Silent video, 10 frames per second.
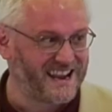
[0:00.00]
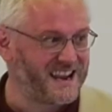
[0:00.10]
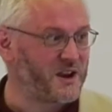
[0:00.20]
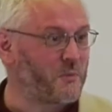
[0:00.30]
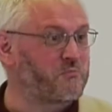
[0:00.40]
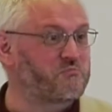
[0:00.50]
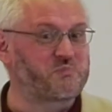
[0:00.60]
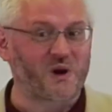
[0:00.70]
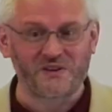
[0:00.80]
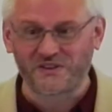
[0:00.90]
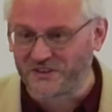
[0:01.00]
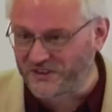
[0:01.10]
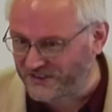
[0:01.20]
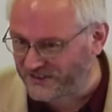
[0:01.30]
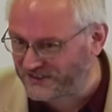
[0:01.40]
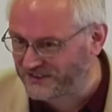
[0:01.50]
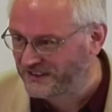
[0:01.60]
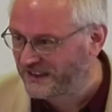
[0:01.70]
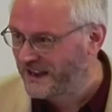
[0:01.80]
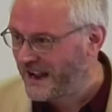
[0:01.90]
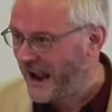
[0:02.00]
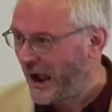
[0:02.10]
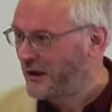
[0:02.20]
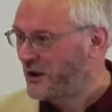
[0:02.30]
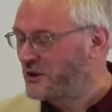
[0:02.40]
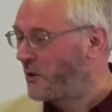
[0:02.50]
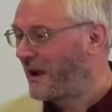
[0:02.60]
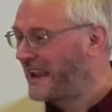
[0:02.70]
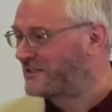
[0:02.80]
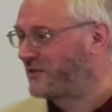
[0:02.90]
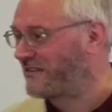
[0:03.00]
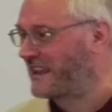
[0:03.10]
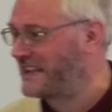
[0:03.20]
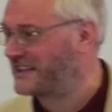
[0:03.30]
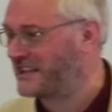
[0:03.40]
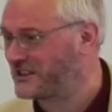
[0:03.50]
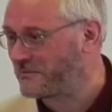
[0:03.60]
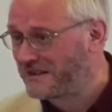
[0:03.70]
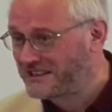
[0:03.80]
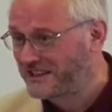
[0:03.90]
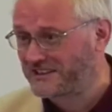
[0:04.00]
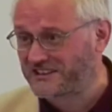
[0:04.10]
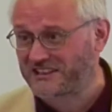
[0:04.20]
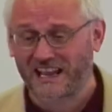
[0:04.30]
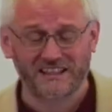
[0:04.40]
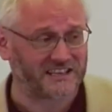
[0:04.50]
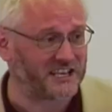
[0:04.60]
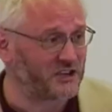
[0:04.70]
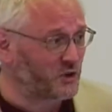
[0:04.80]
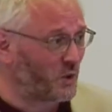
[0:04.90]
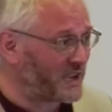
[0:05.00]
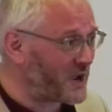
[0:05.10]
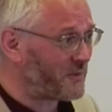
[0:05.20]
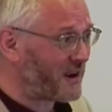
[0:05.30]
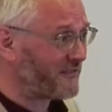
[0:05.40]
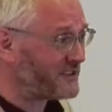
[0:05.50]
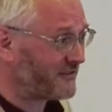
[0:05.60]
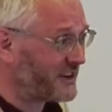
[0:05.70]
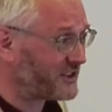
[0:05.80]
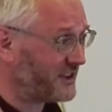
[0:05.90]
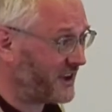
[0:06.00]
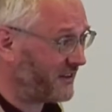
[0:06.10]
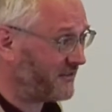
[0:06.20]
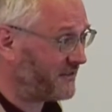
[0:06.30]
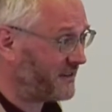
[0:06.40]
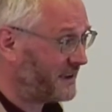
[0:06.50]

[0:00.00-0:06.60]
in abundance and, and you it's very easily to misunderstand this. He's talking about resurrection life.